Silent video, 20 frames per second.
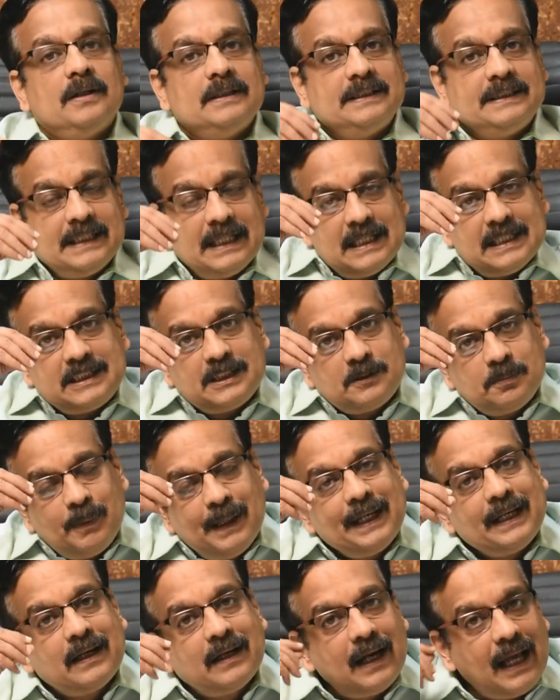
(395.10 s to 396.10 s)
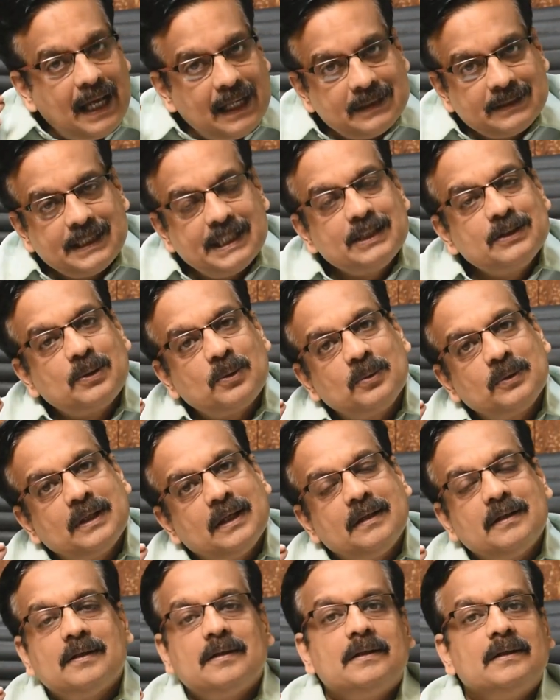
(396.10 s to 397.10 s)
just by glancing through
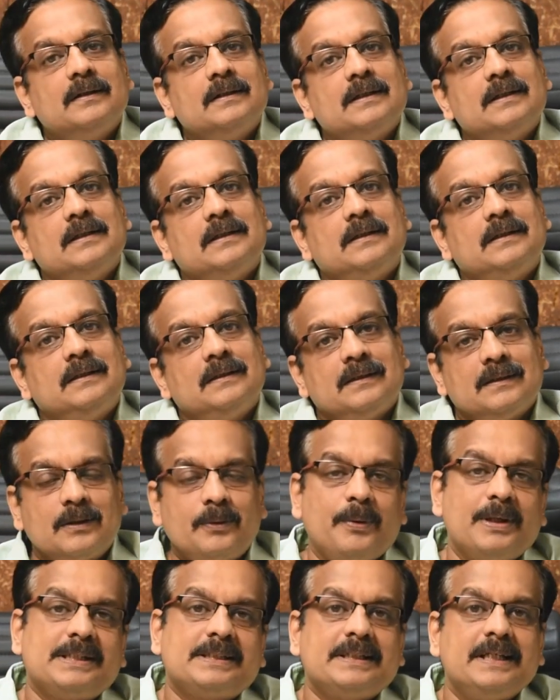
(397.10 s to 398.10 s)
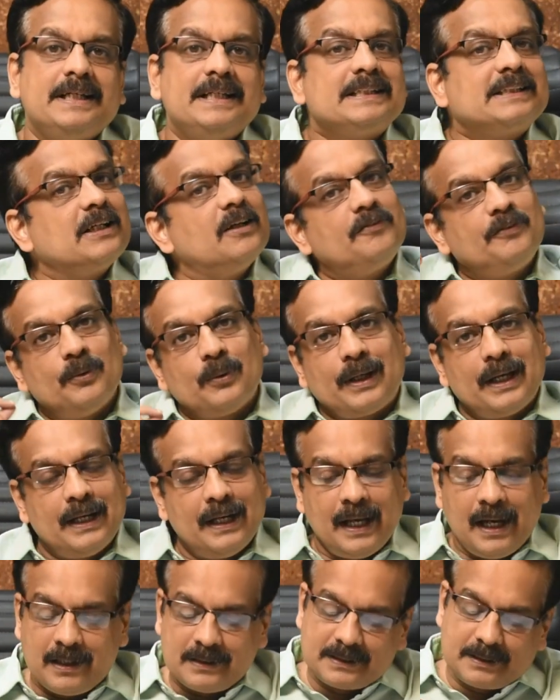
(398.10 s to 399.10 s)
the question itself you can
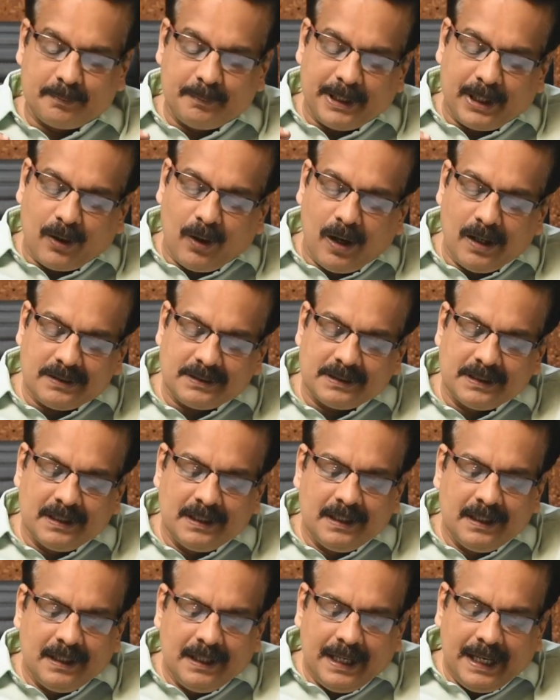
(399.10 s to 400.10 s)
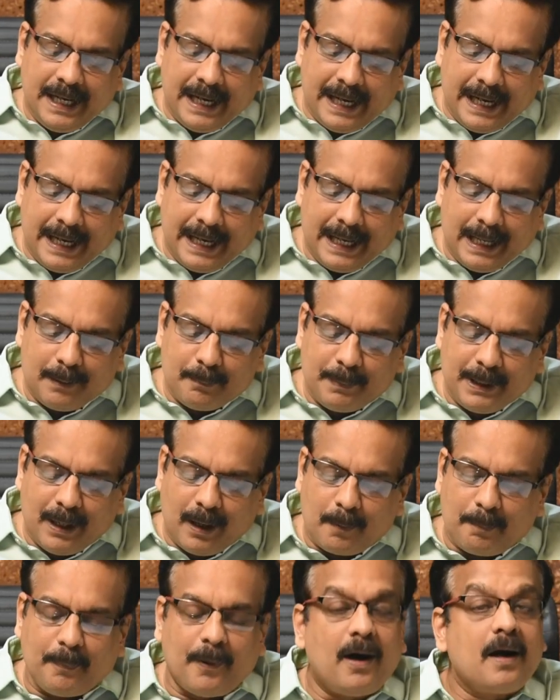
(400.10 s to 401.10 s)
ask, because A and B
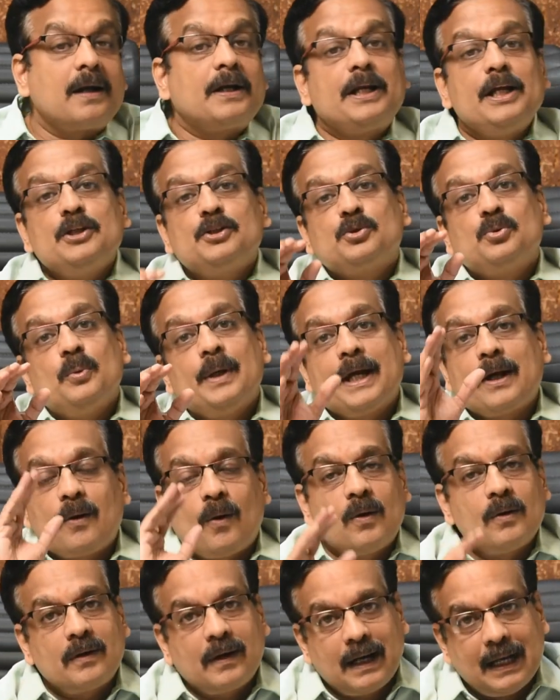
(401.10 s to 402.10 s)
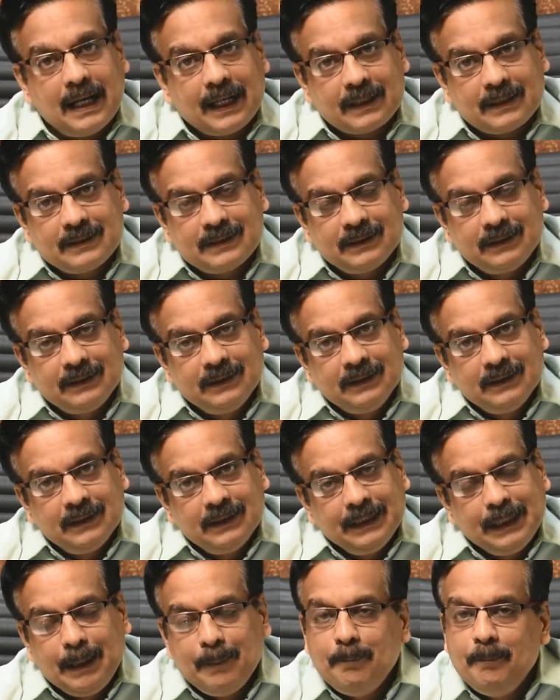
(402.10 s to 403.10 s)
are parties to a contract.
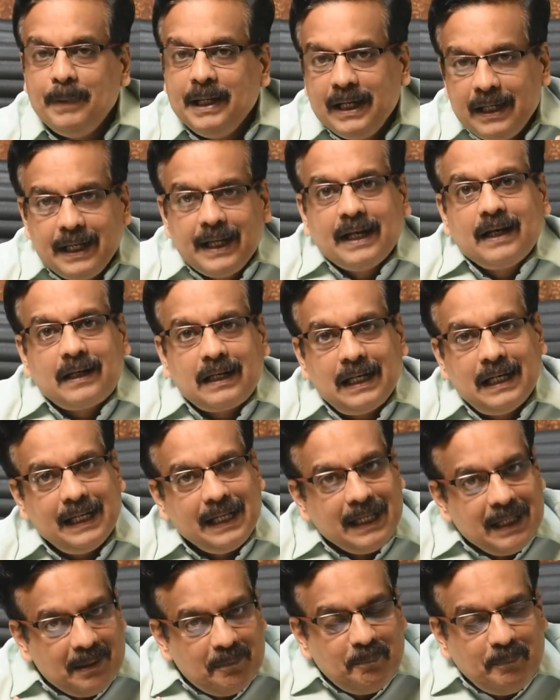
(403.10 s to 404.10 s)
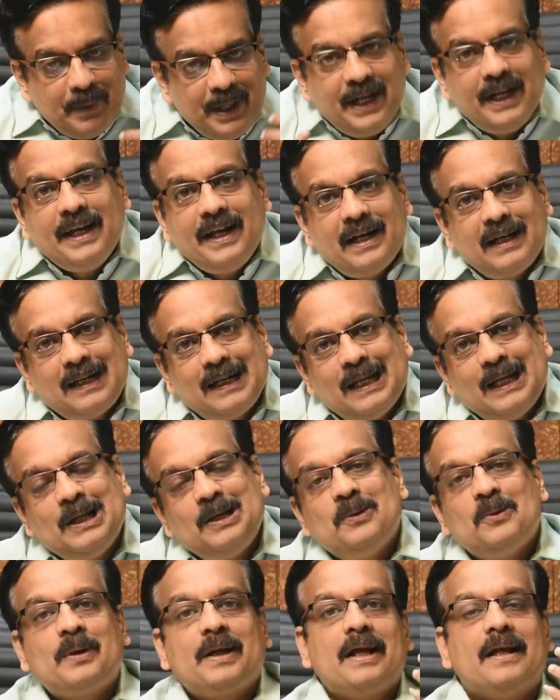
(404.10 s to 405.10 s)
Immediately
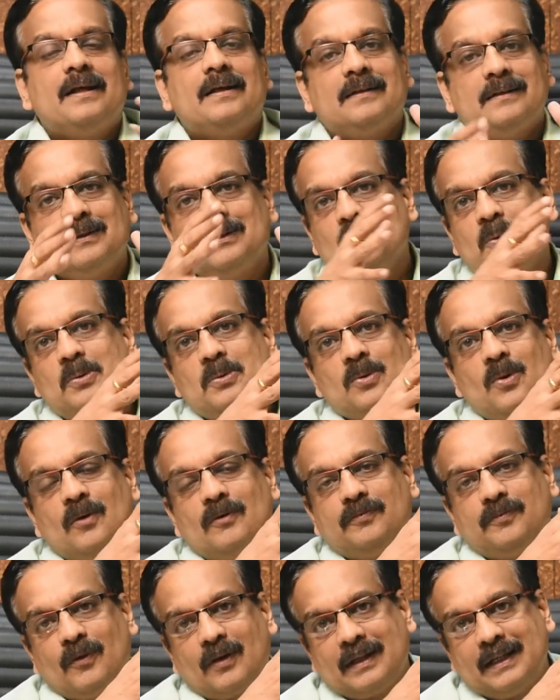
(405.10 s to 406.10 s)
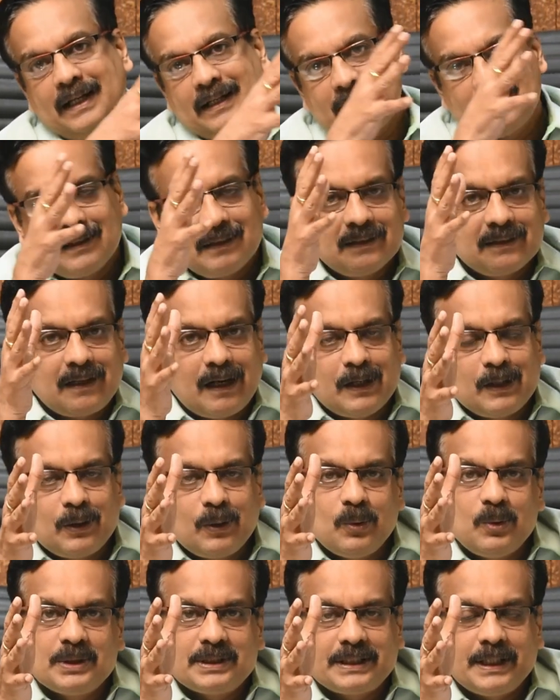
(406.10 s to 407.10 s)
you can go for that
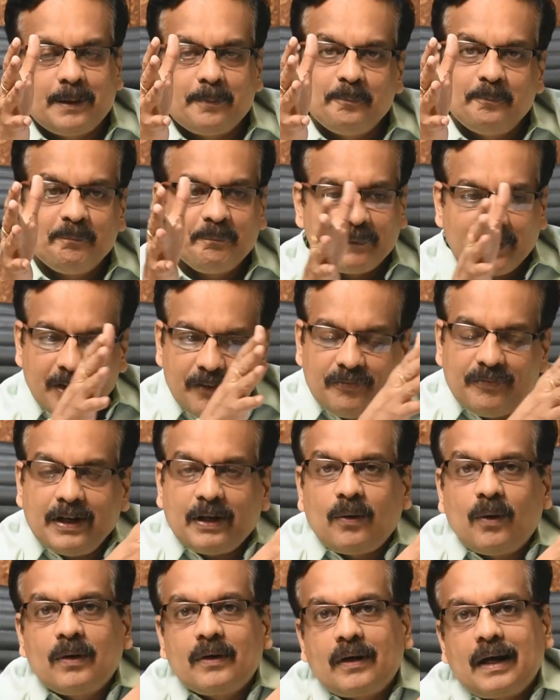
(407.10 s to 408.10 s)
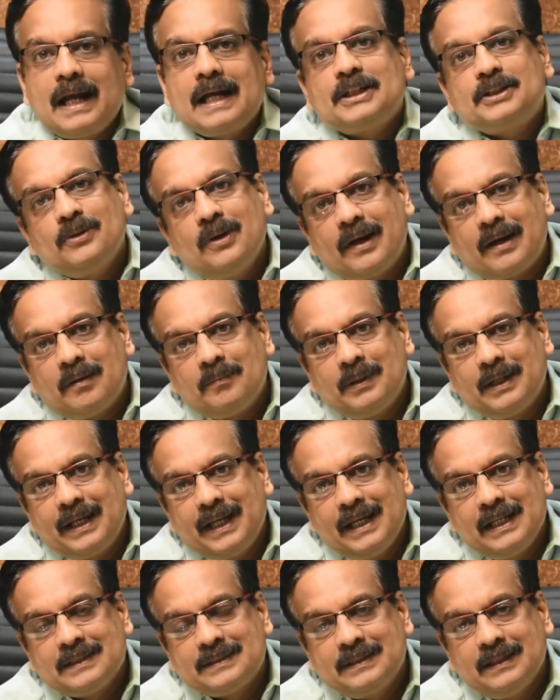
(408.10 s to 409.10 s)
conclusion. If a contractual
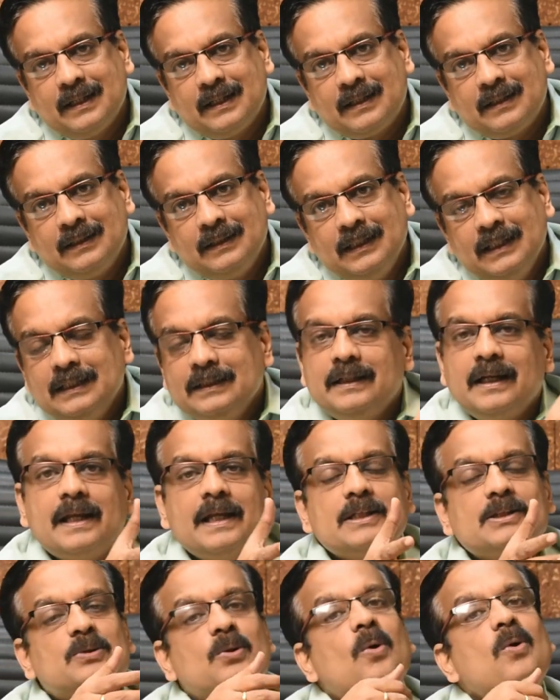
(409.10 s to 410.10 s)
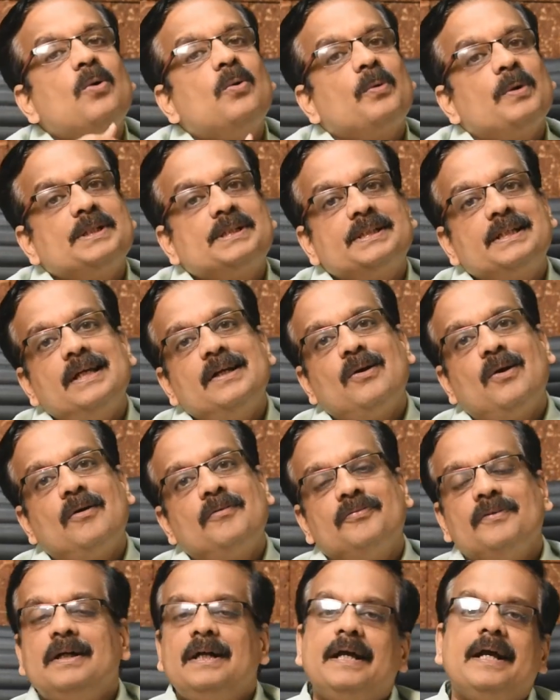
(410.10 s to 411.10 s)
remedy is there, there is no question
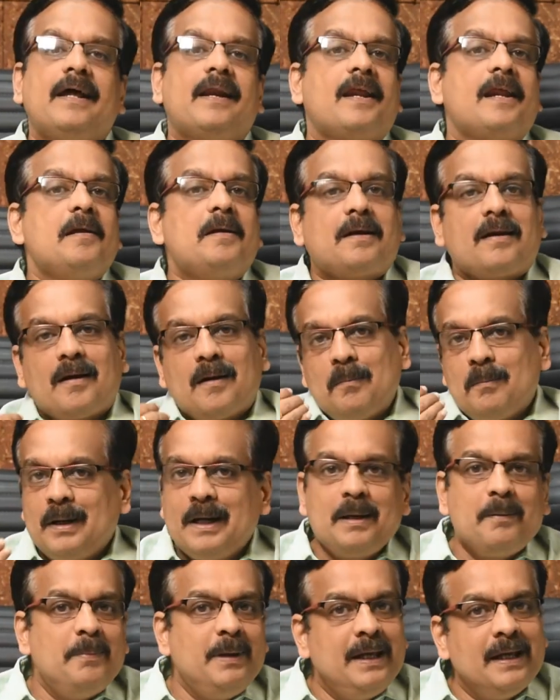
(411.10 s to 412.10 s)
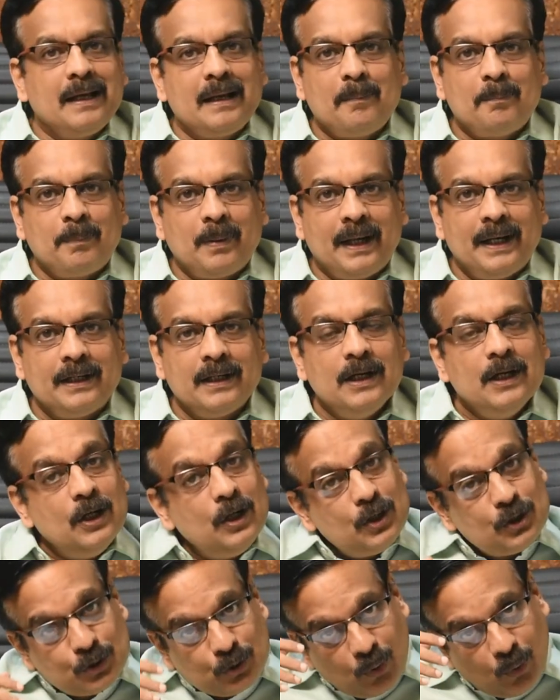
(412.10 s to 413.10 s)
of a writ remedy being applied.
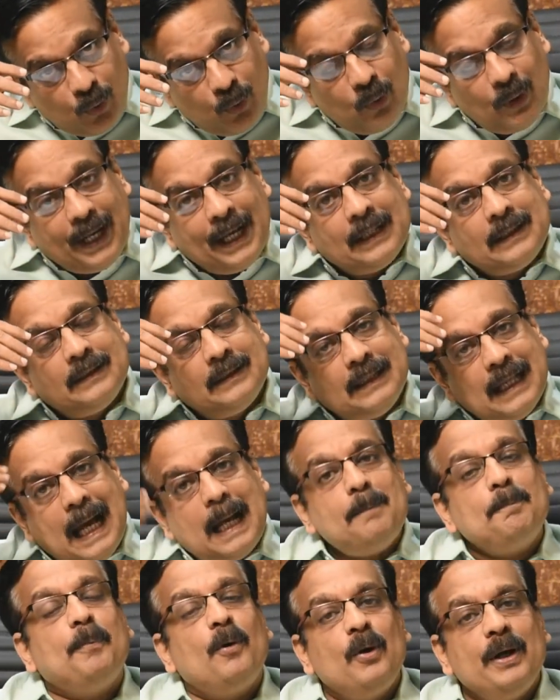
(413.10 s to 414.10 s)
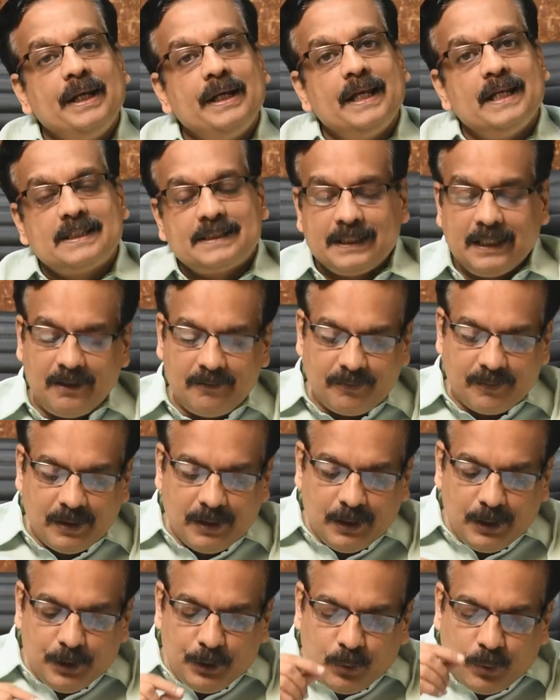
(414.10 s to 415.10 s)
So at that point itself,
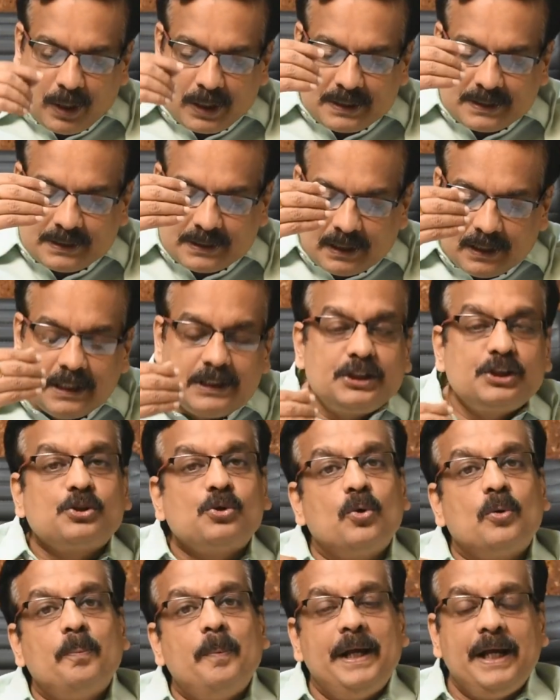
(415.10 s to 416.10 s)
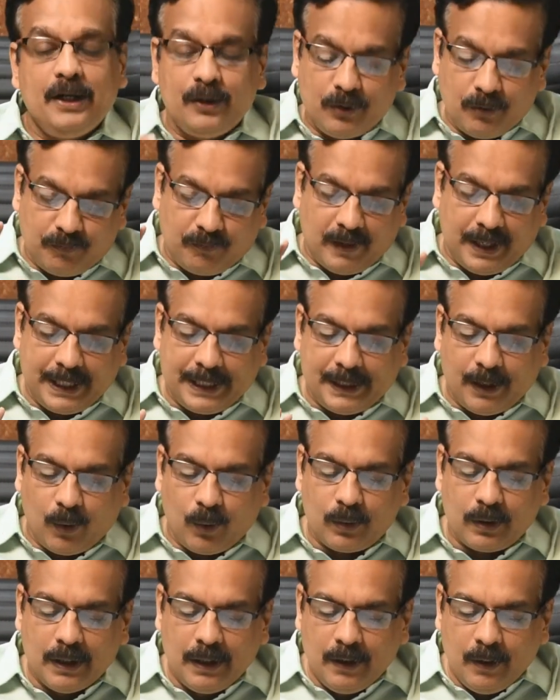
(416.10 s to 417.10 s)
your search should be to find
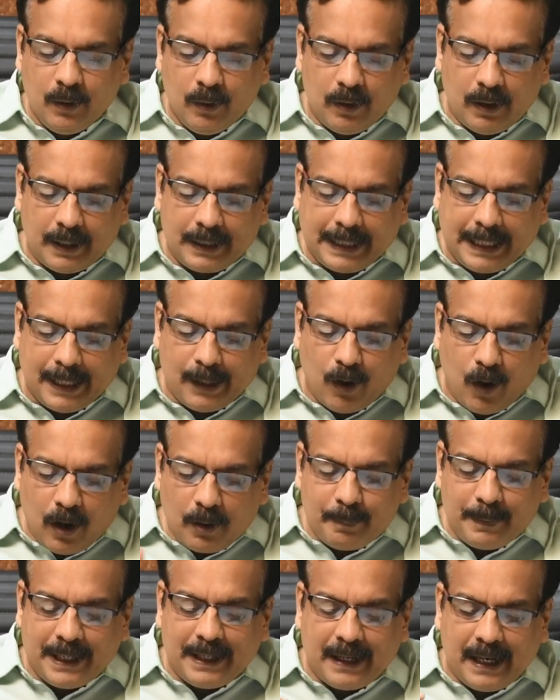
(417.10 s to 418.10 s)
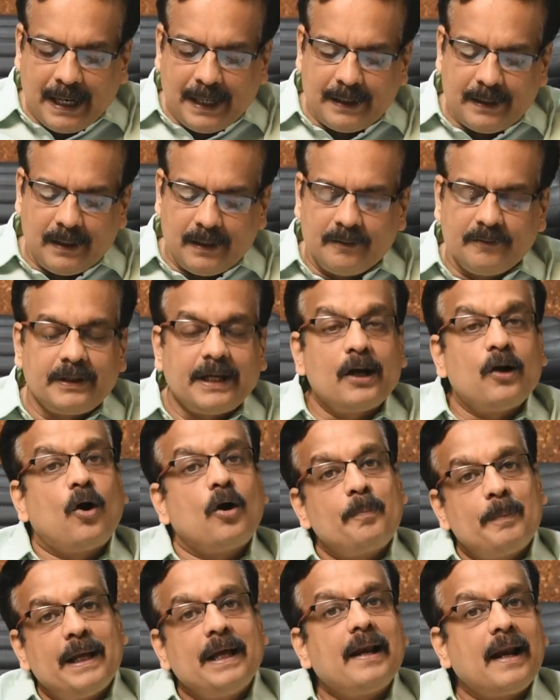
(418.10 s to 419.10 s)
out cannot be granted.
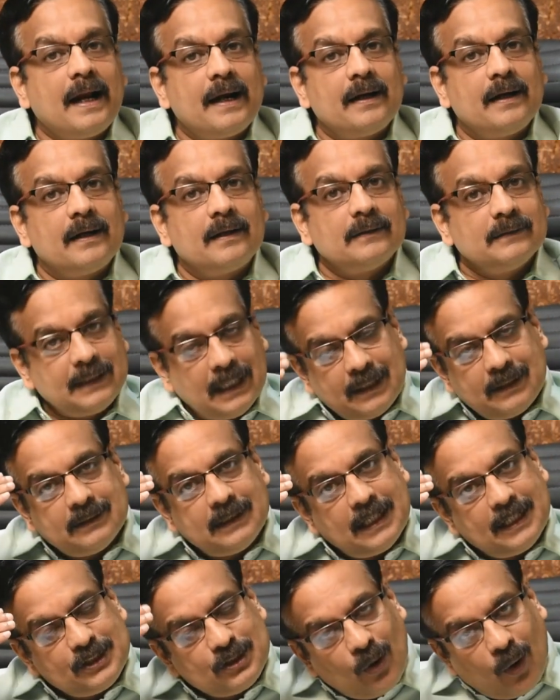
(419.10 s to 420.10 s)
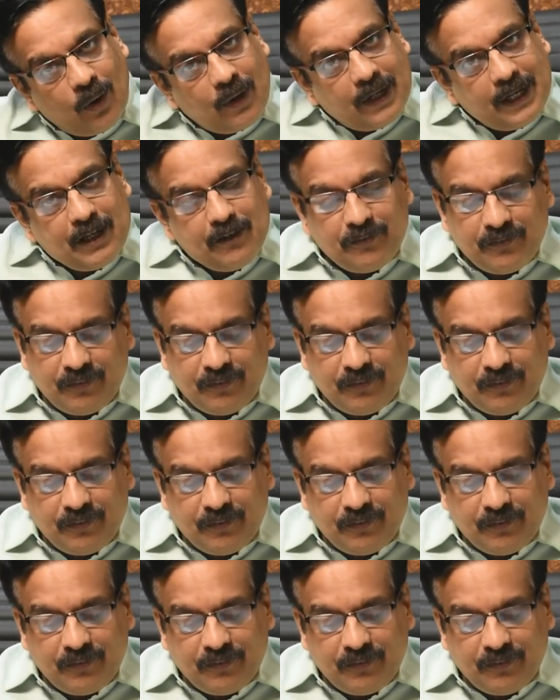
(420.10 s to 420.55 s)
That is already